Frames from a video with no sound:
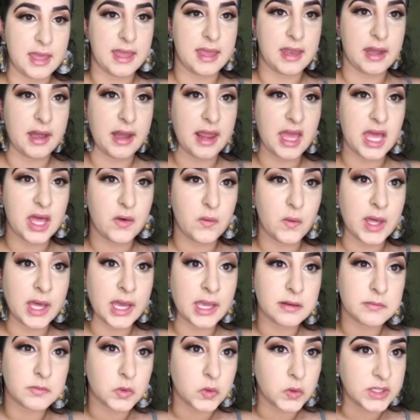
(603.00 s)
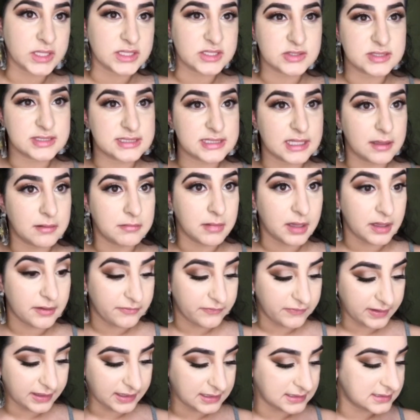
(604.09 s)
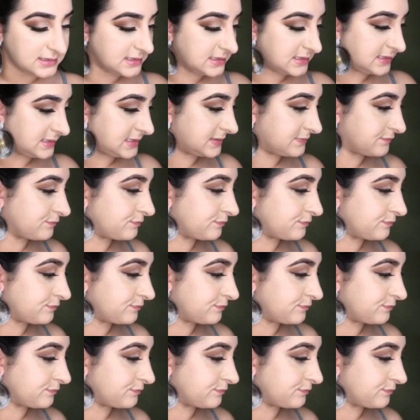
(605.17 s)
And now I am going to set my face.